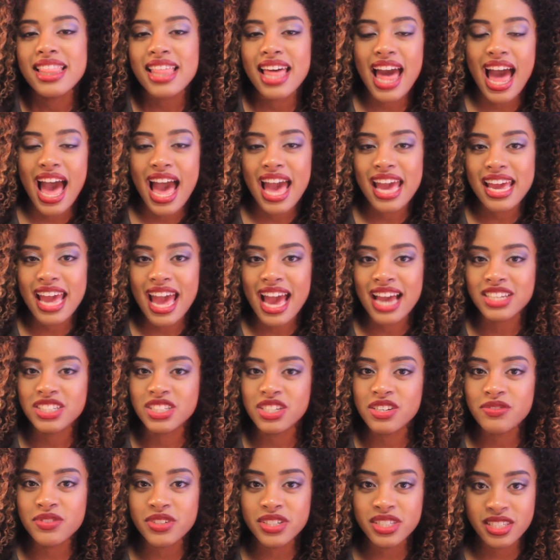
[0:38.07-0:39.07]
that I
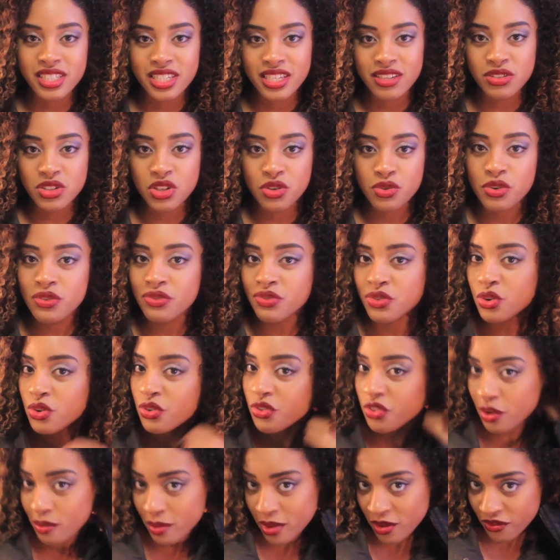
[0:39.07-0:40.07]
actually received to review
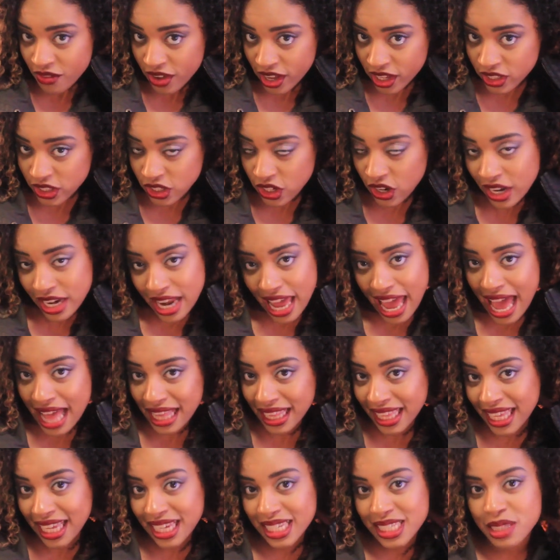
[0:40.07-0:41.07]
from a vendor on
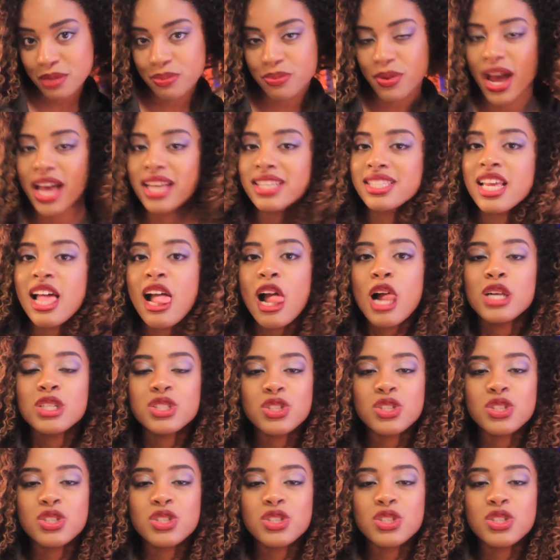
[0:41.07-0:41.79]
AliExpress.